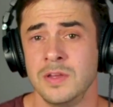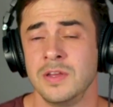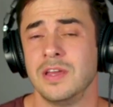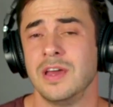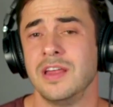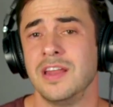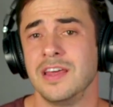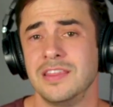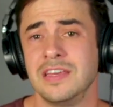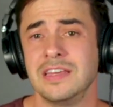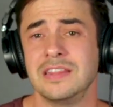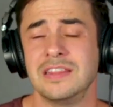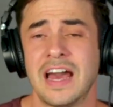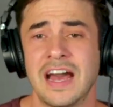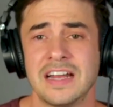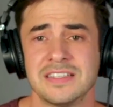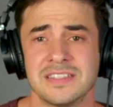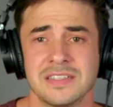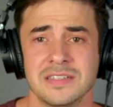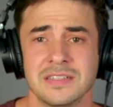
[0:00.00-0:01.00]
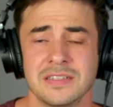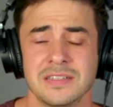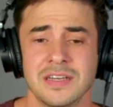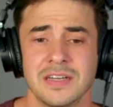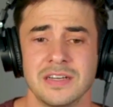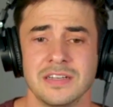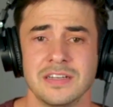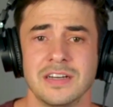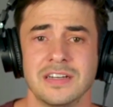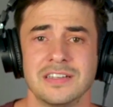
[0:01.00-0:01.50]
And I think that's
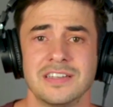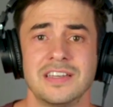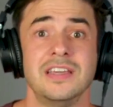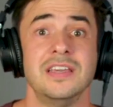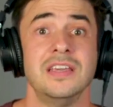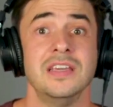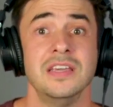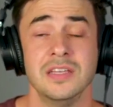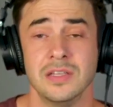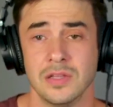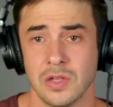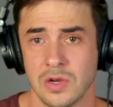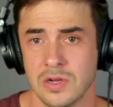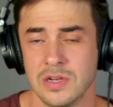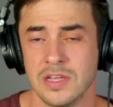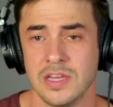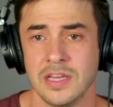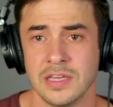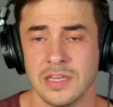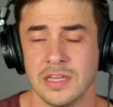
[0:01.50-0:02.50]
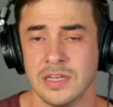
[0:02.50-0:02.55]
a key learning.